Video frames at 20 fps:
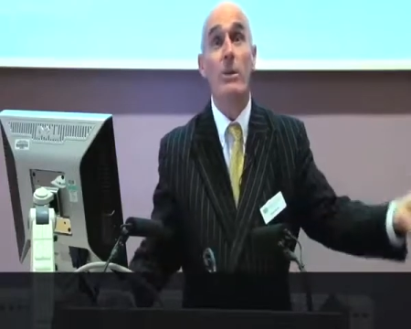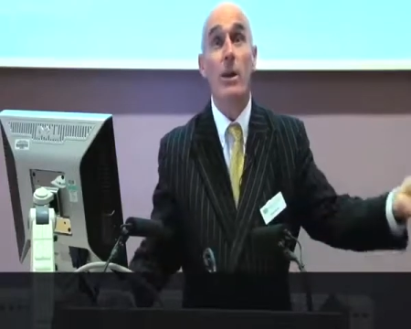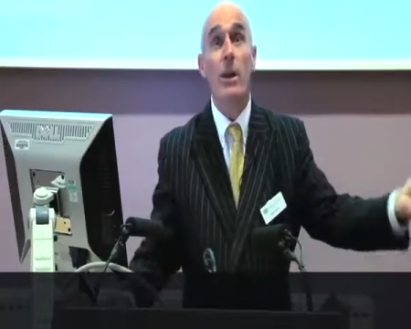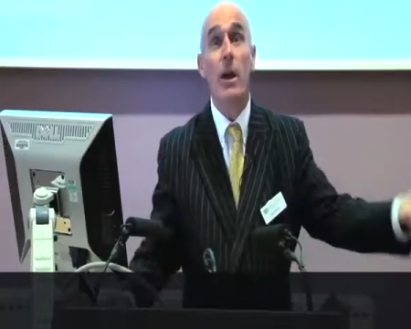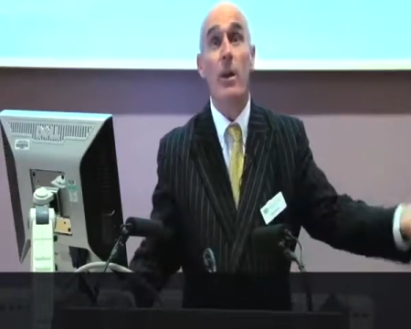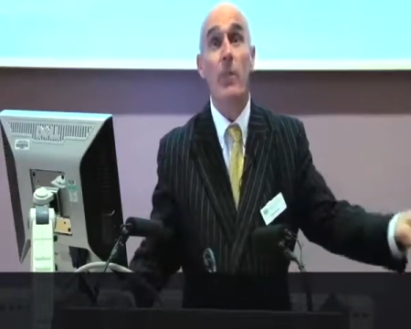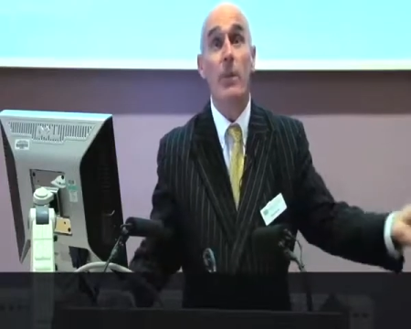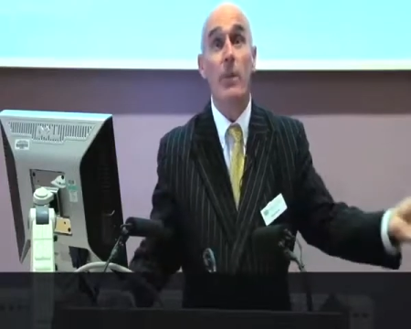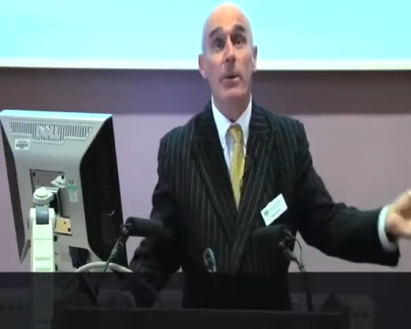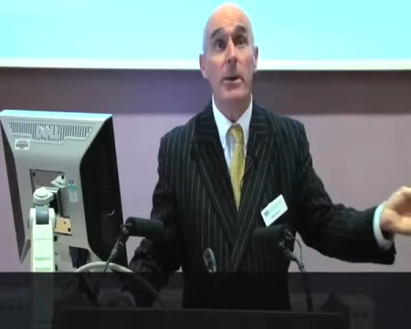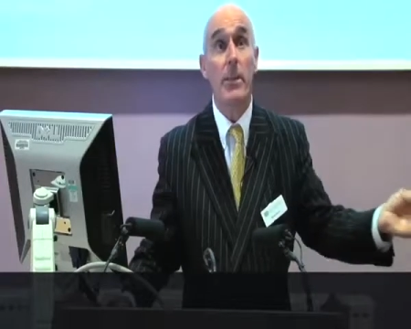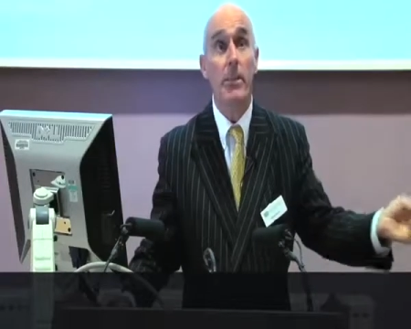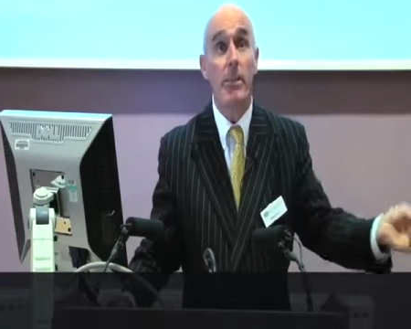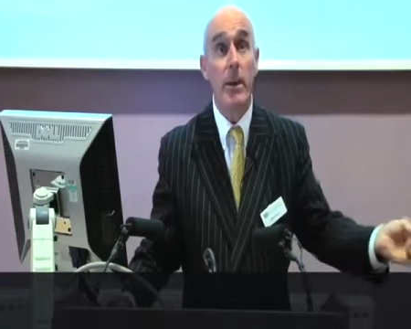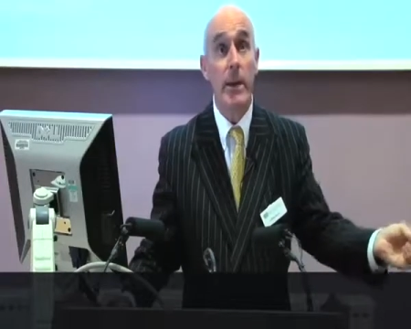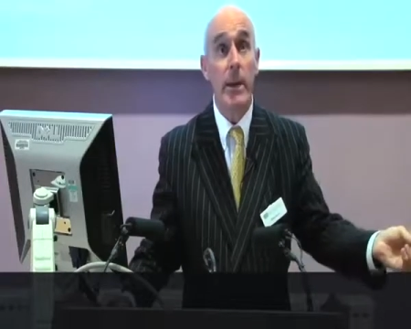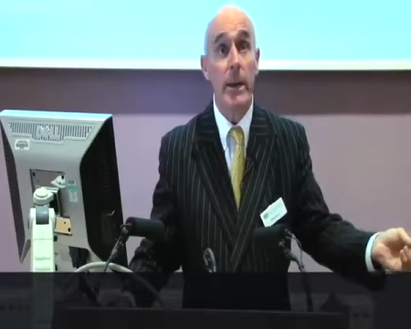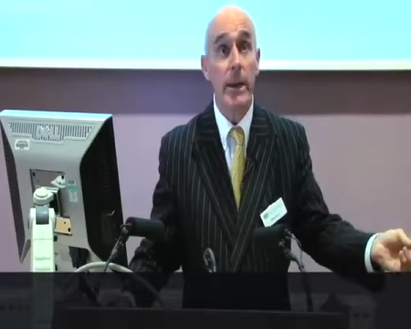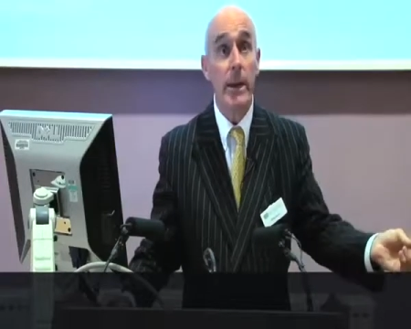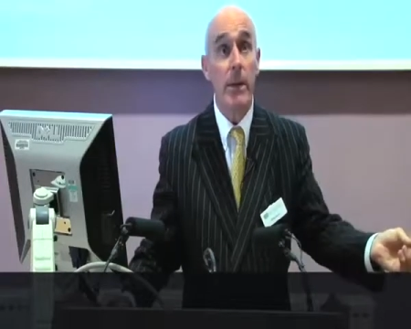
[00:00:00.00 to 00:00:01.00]
in company
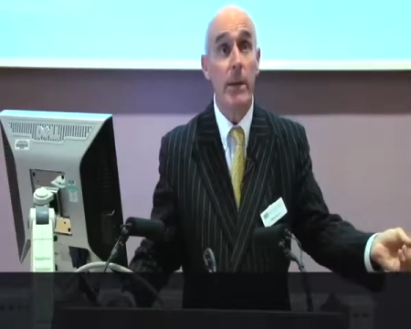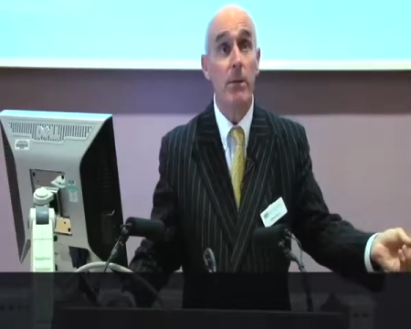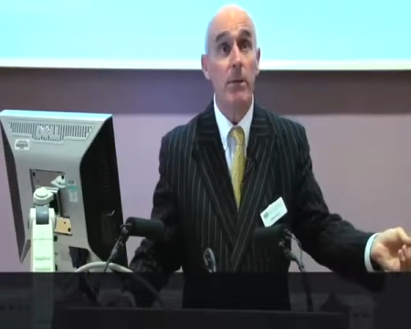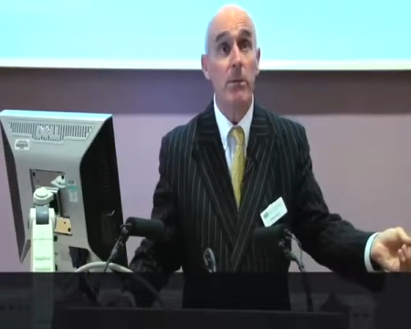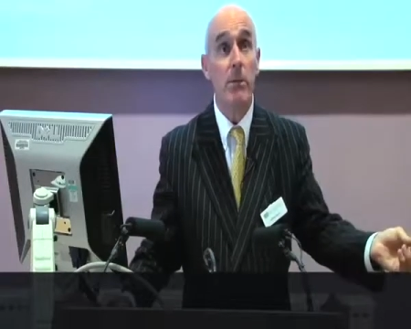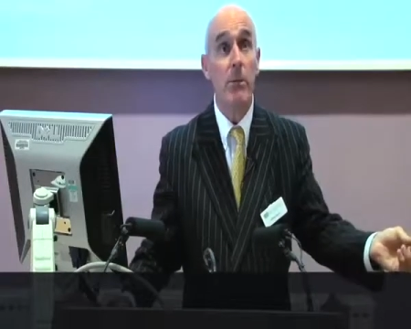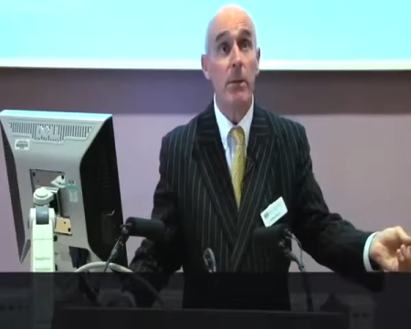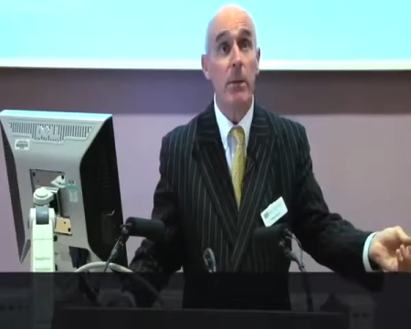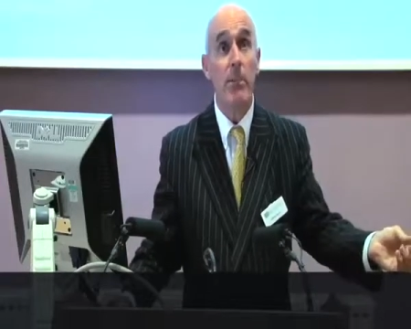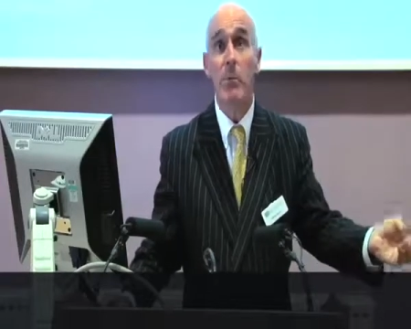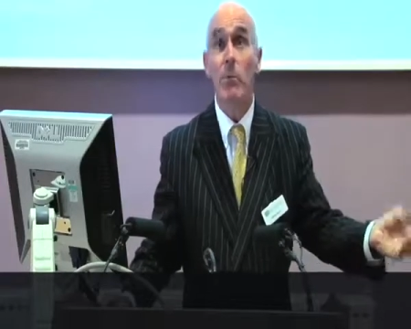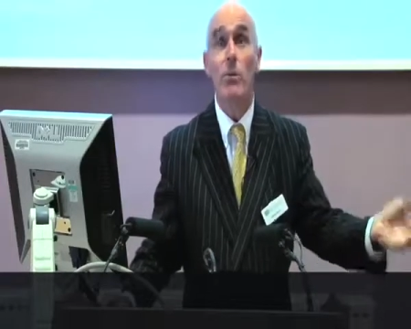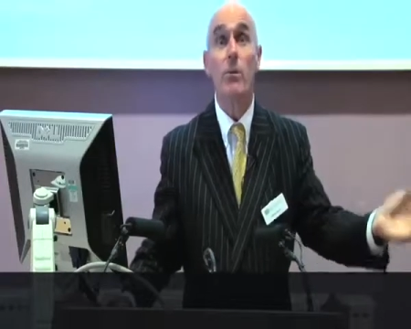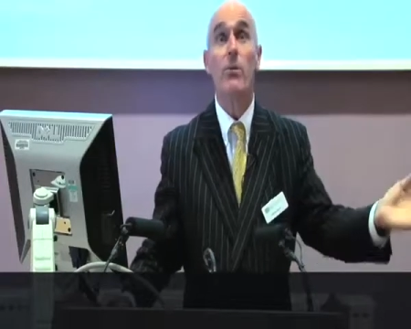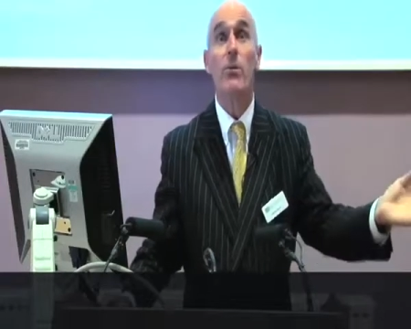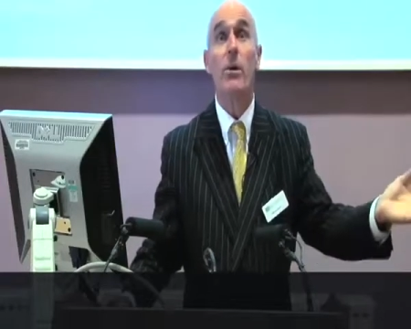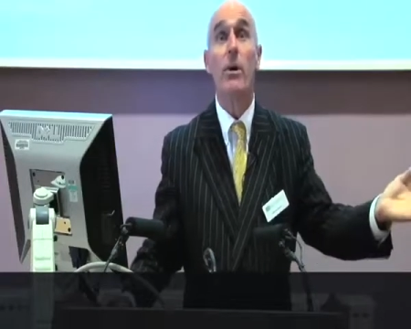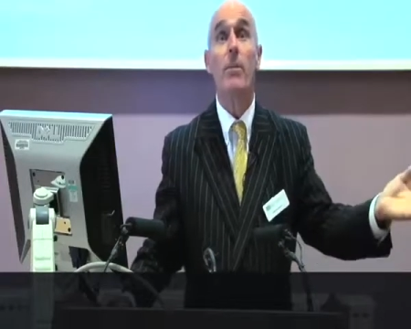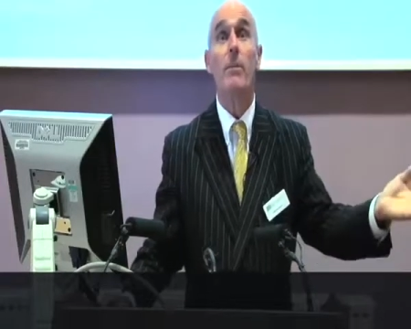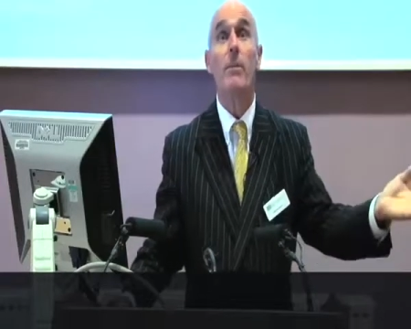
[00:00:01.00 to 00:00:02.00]
B, happens all
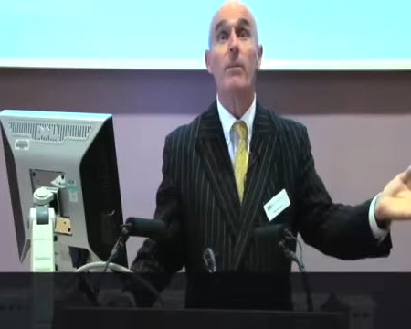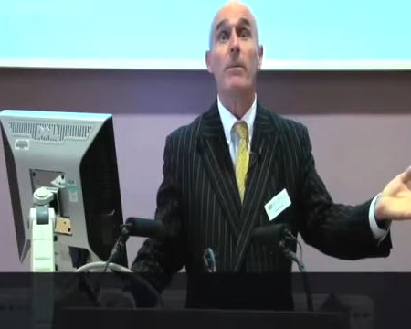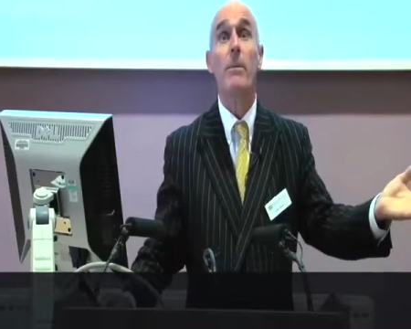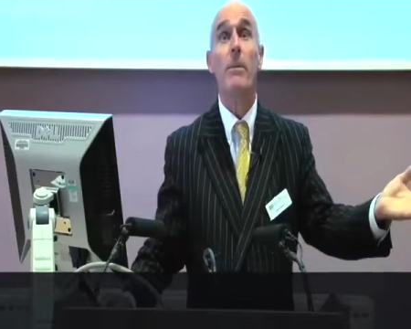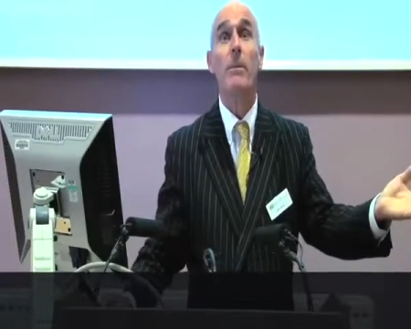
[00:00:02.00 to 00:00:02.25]
the time.